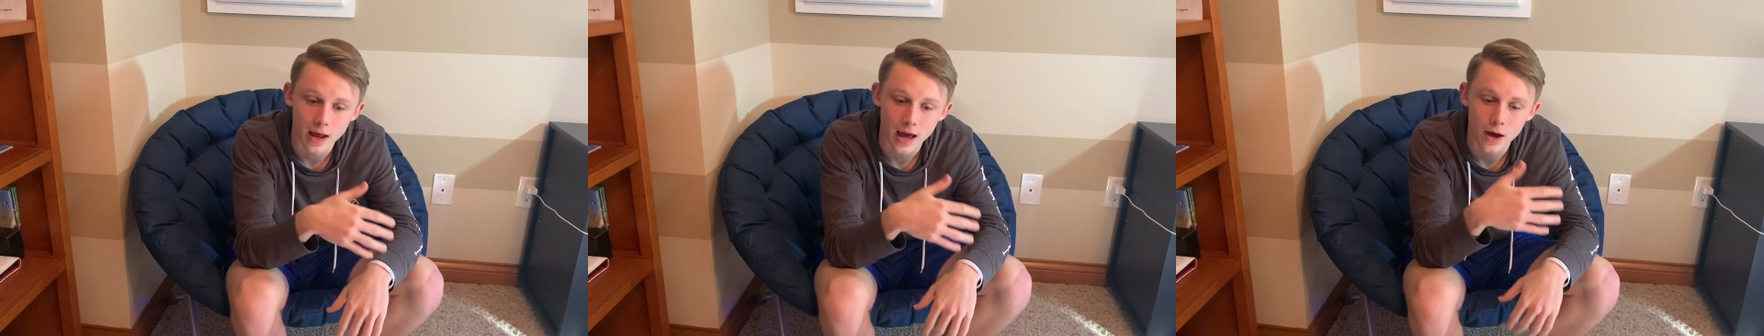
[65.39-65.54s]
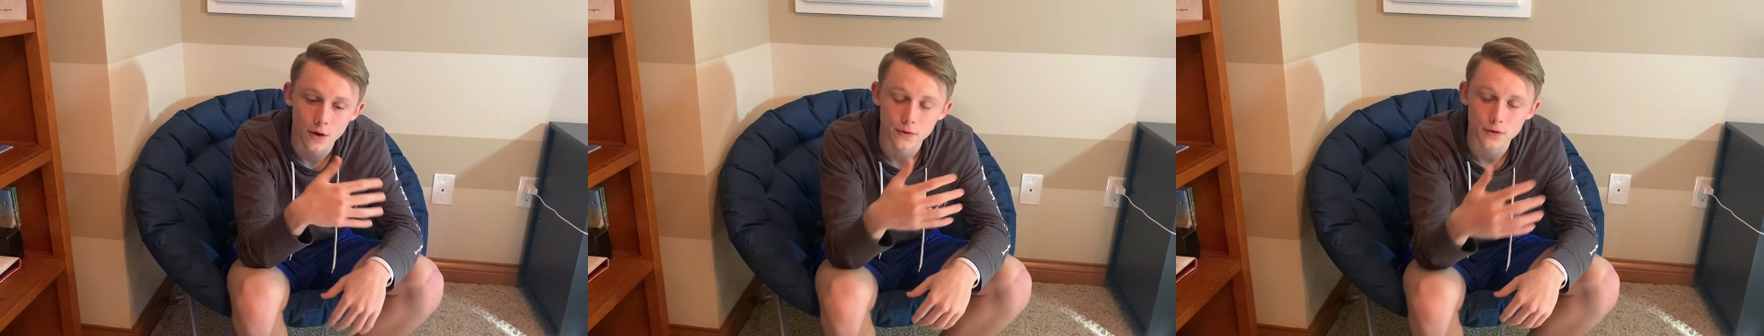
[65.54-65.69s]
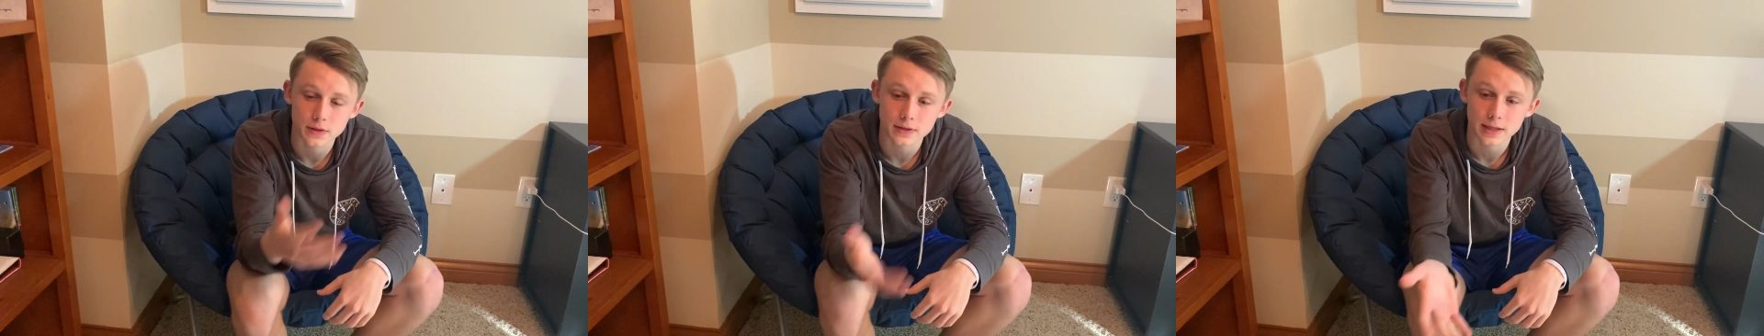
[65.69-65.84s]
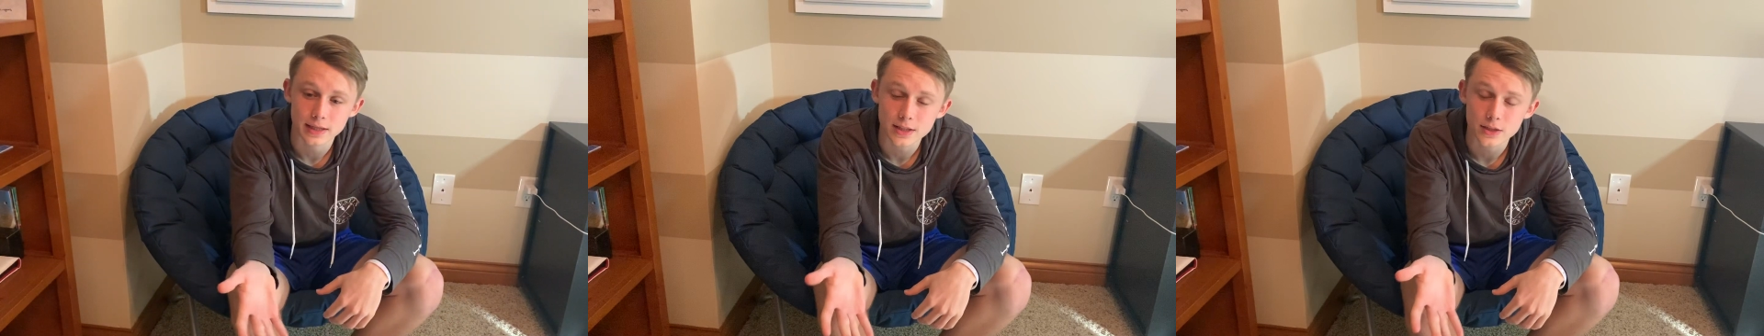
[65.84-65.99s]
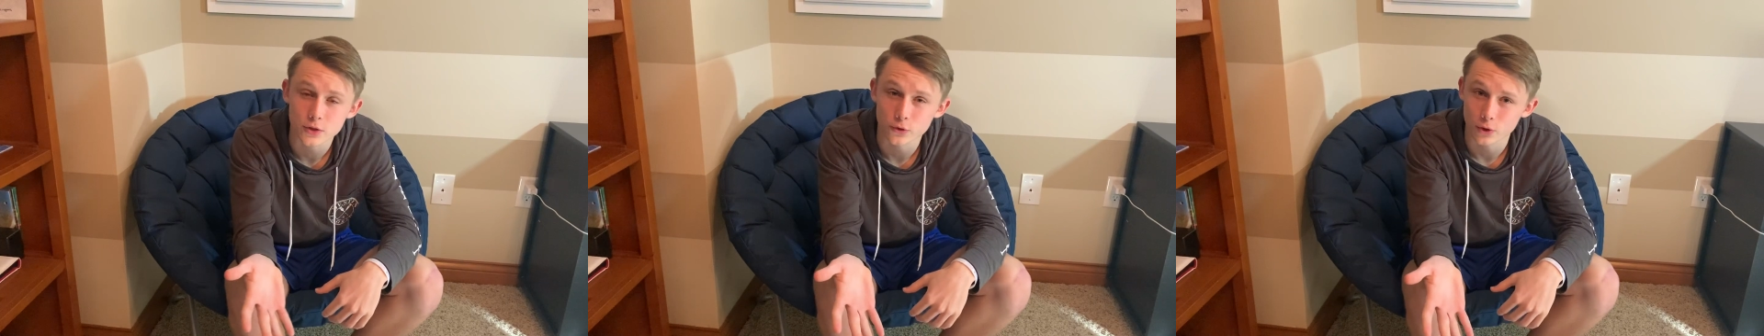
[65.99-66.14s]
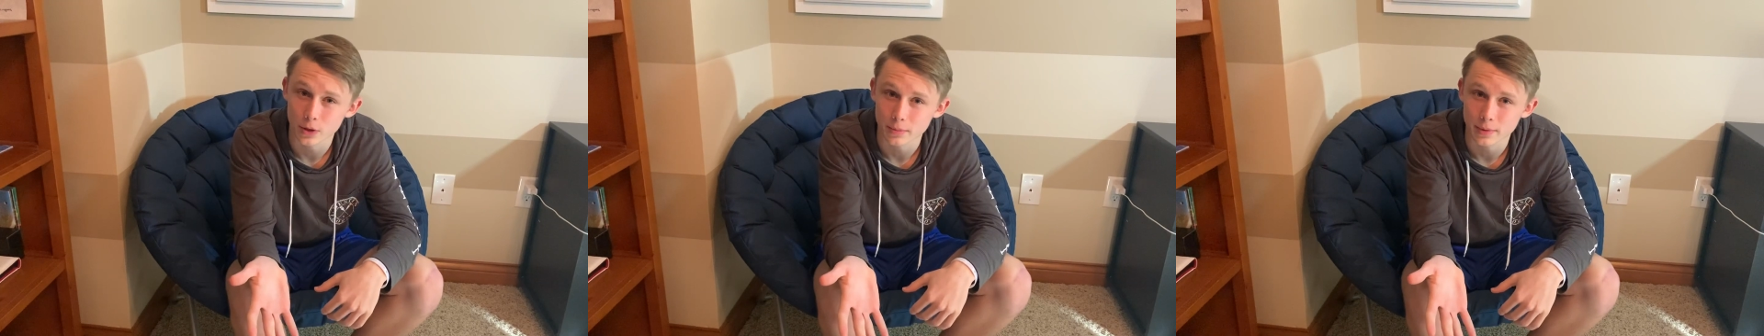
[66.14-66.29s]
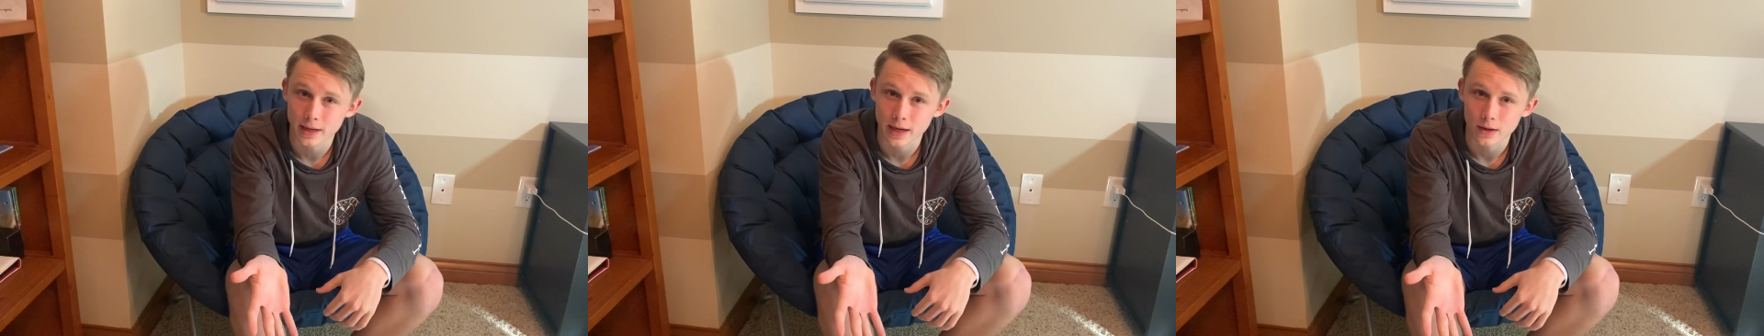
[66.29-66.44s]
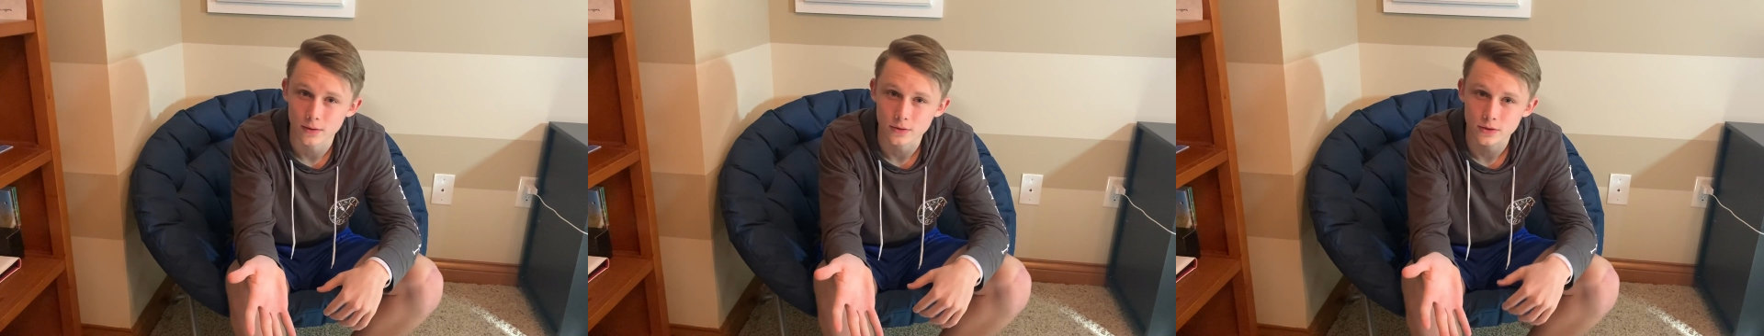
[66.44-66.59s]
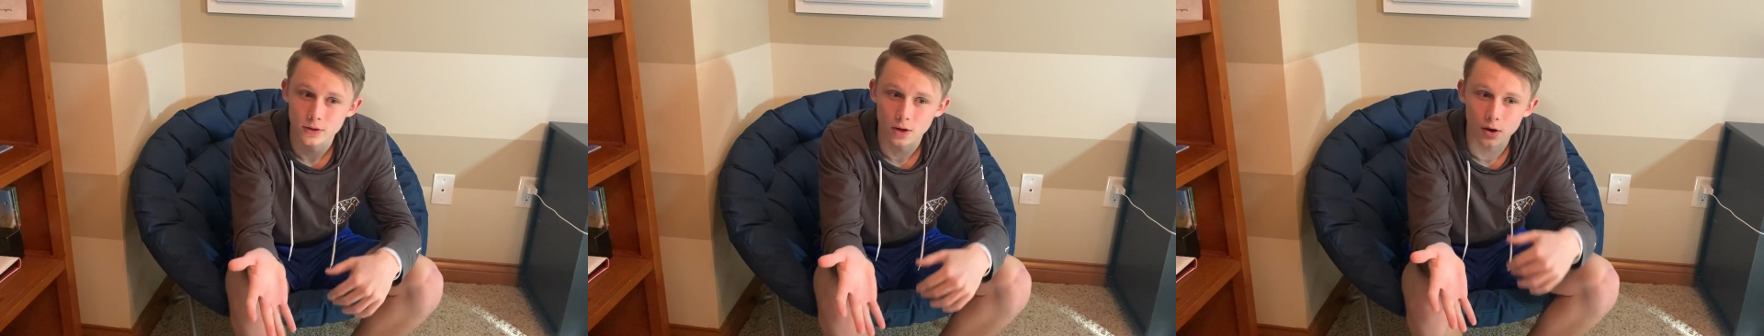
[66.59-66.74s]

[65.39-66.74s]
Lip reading: how these Instagram accounts